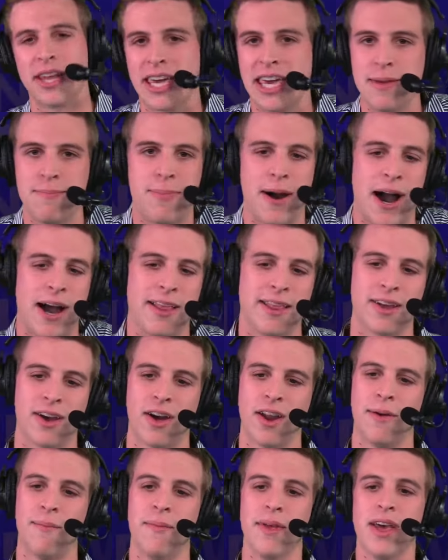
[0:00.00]
to keep piling
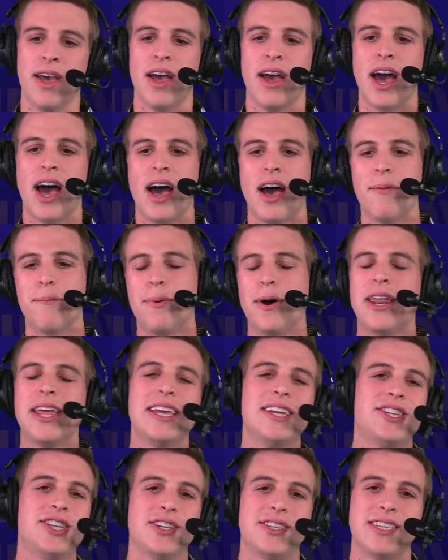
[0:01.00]
on him, but
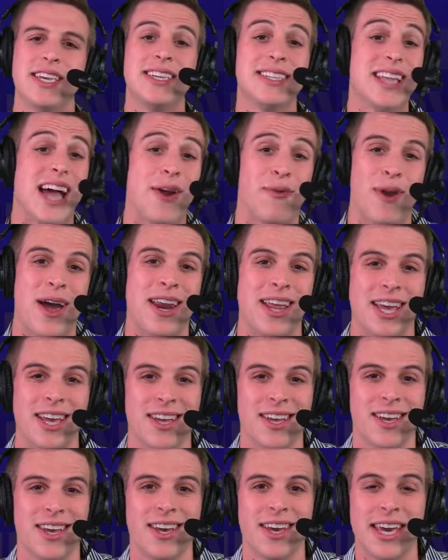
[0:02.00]
he's just, he's not ready.
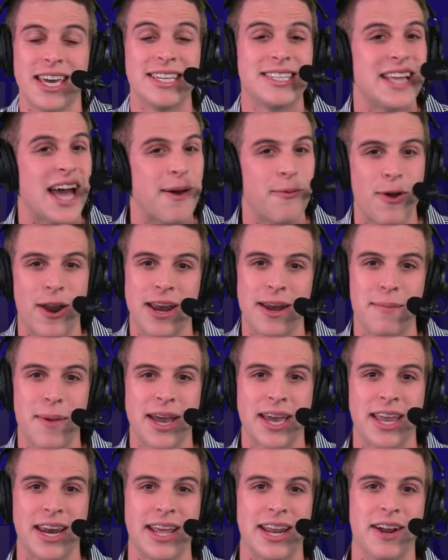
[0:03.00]
He's not ready to
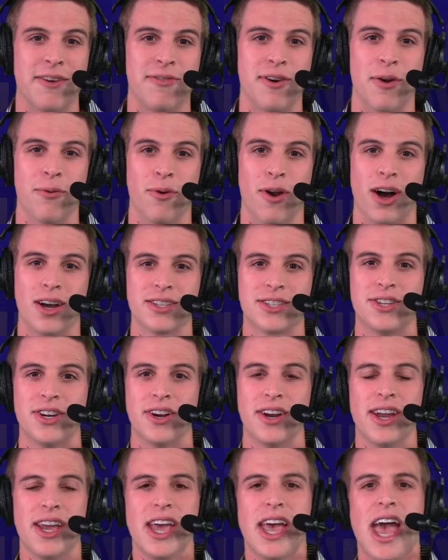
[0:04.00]
make an NFL
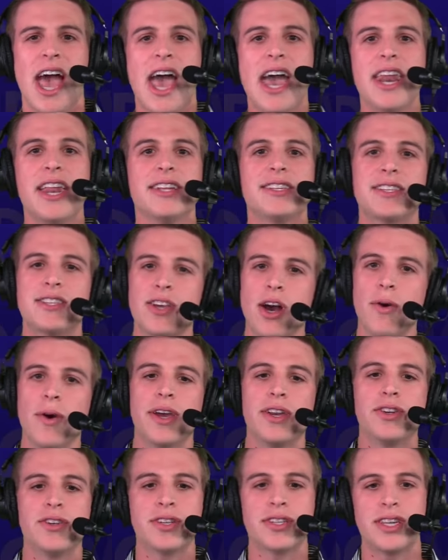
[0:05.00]
roster. And it's so
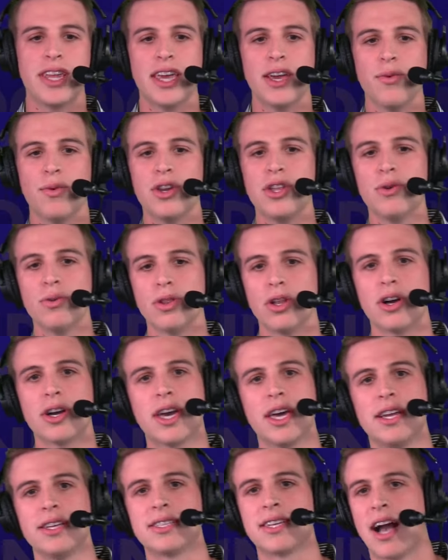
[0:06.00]
interesting when you look at his